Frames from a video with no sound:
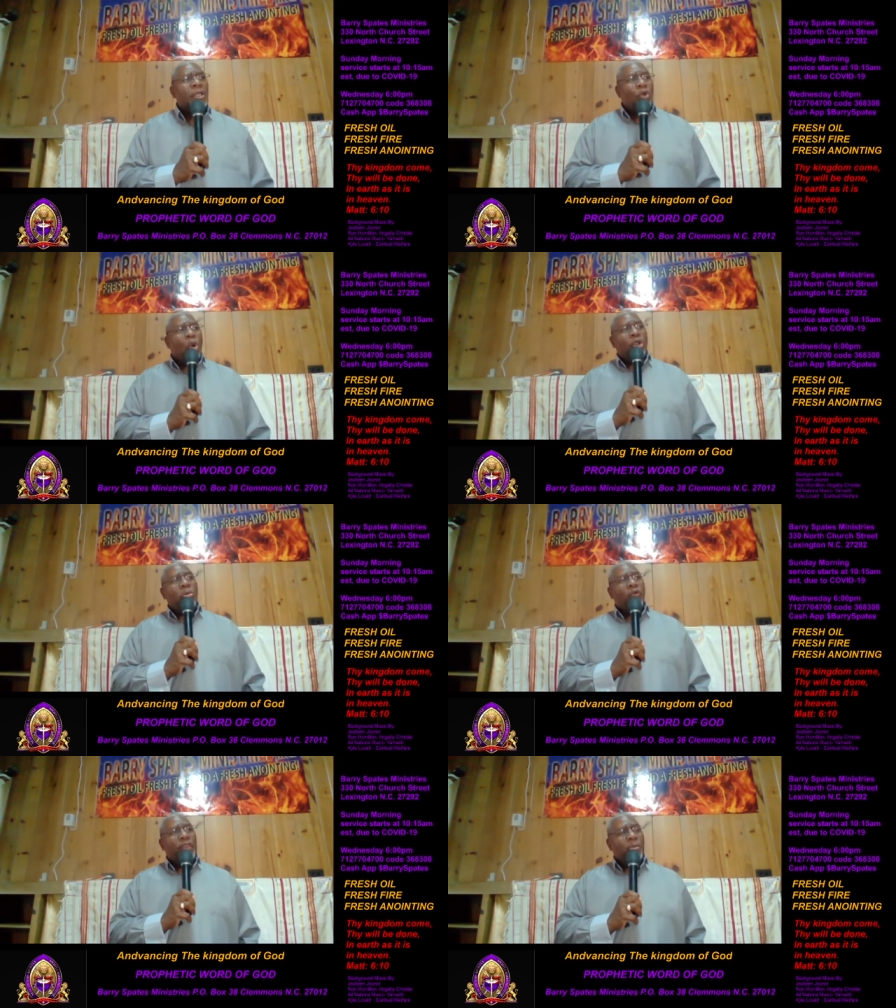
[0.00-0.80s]
You want to
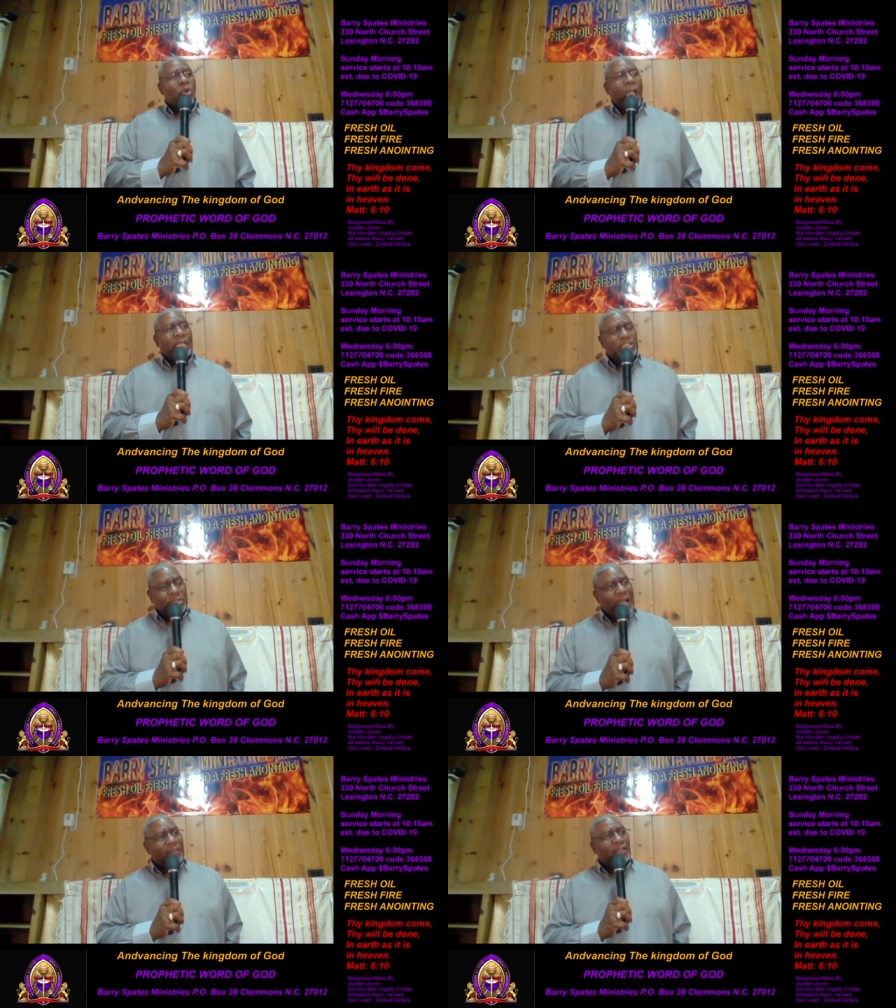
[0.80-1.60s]
move in the miraculous,
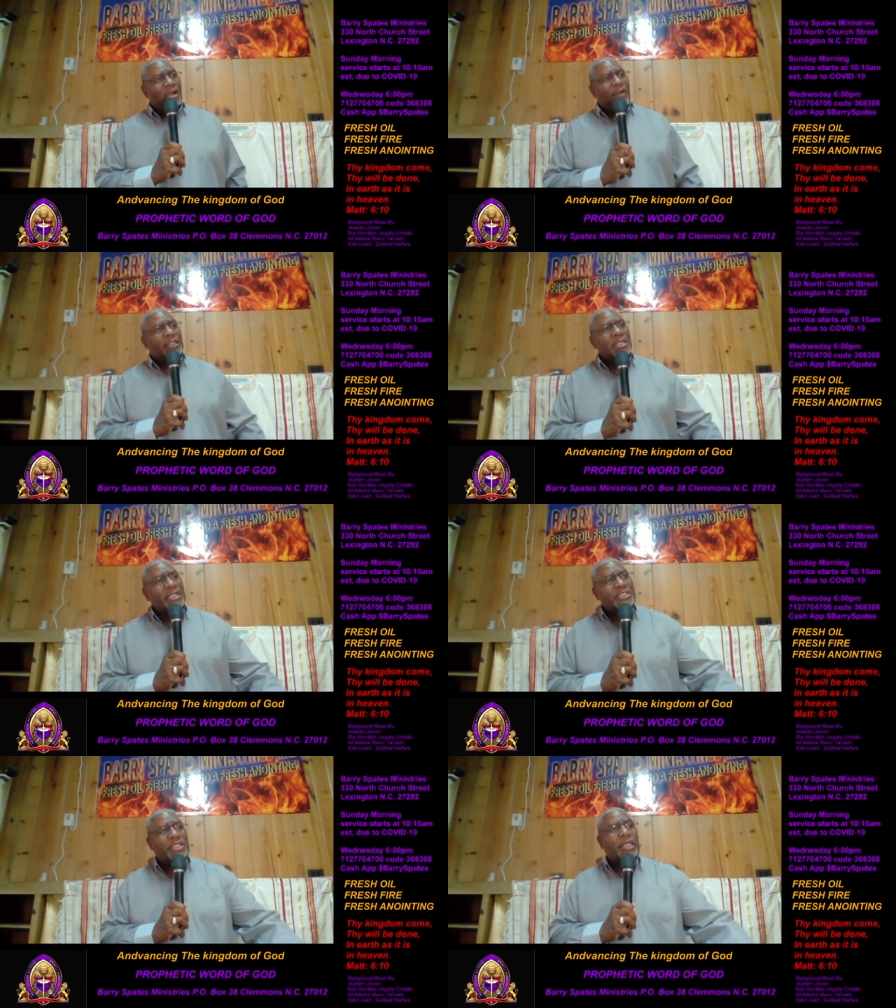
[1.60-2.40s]
you got to love
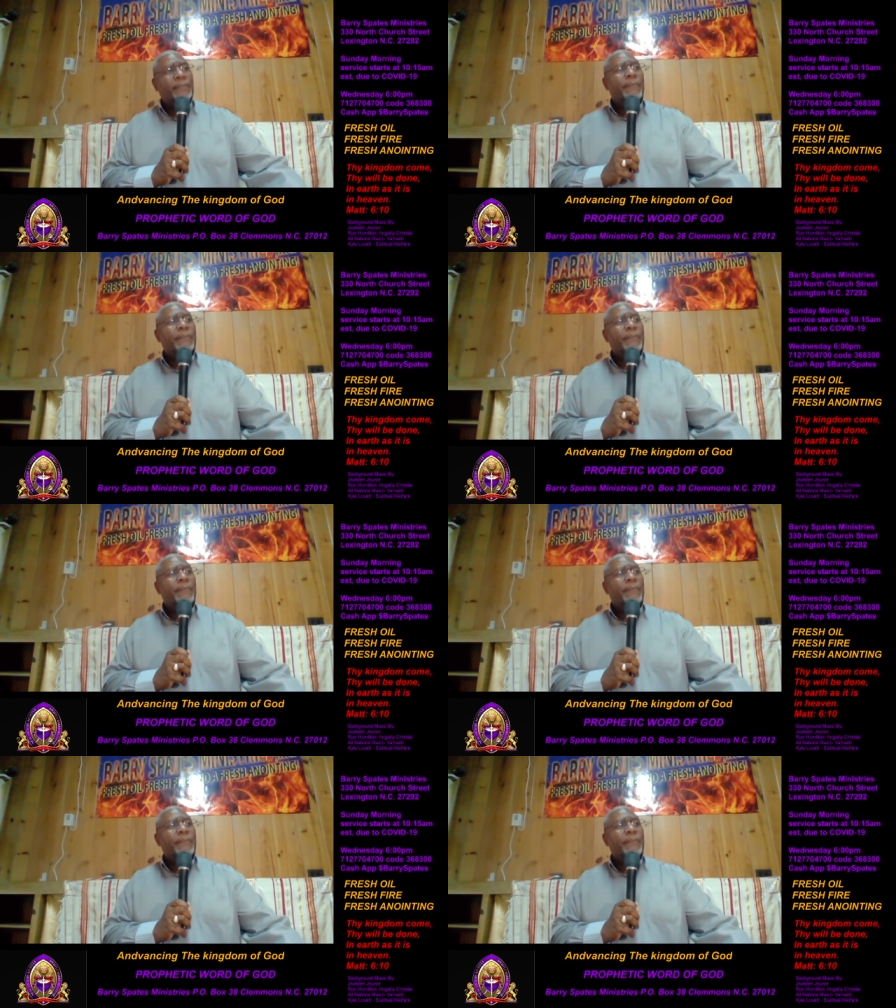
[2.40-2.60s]
unconditionally.